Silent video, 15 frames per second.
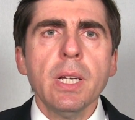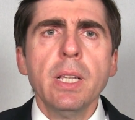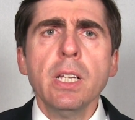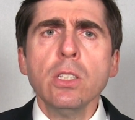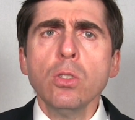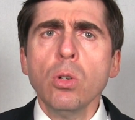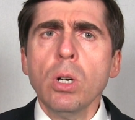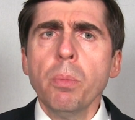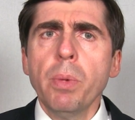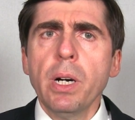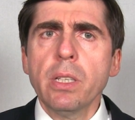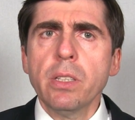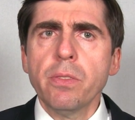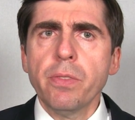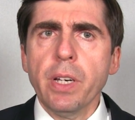Let's talk
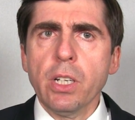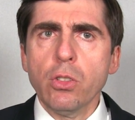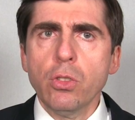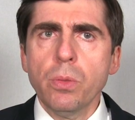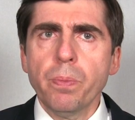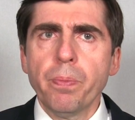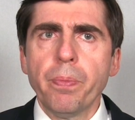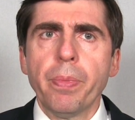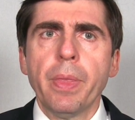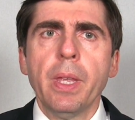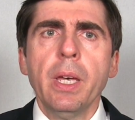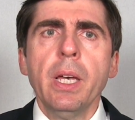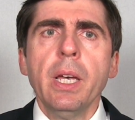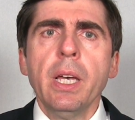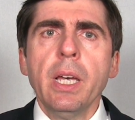about infection.
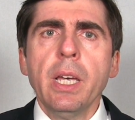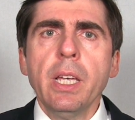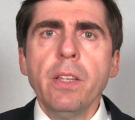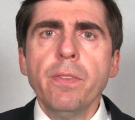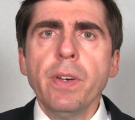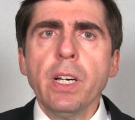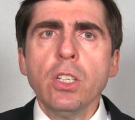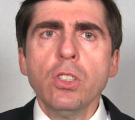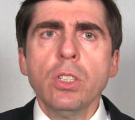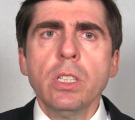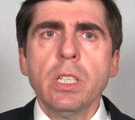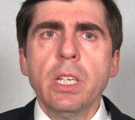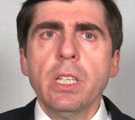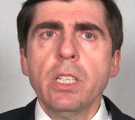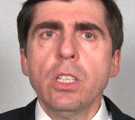
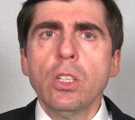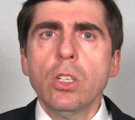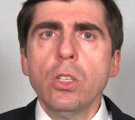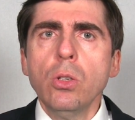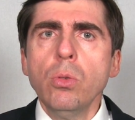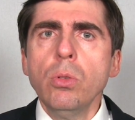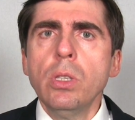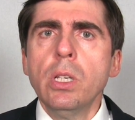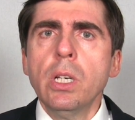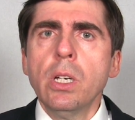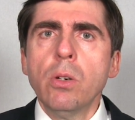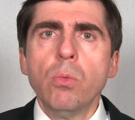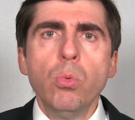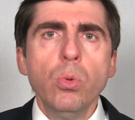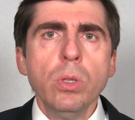Infection can include
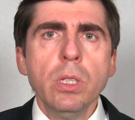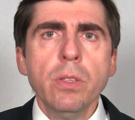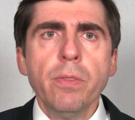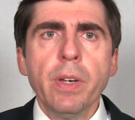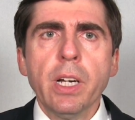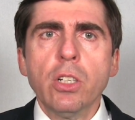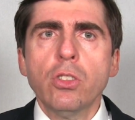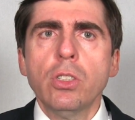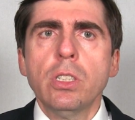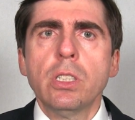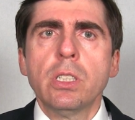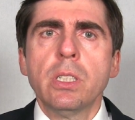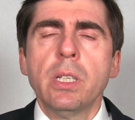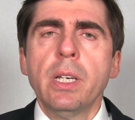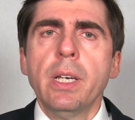wound
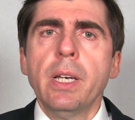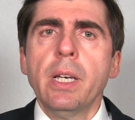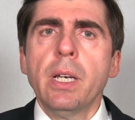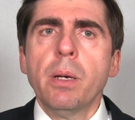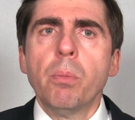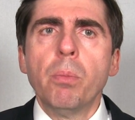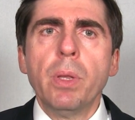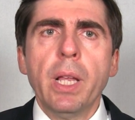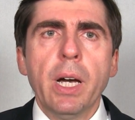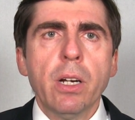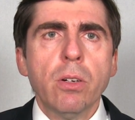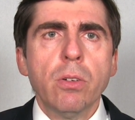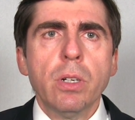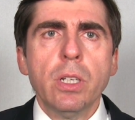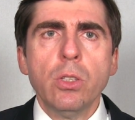infections,
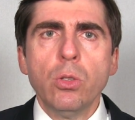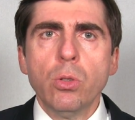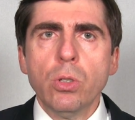bladder and